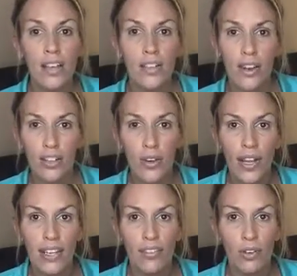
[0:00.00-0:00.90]
So I
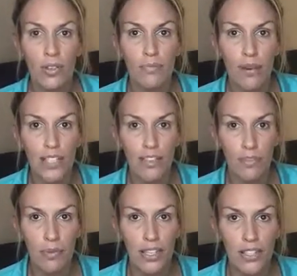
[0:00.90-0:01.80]
try and give you as much
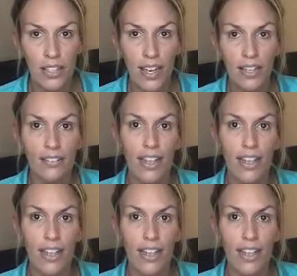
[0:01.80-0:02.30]
information to kind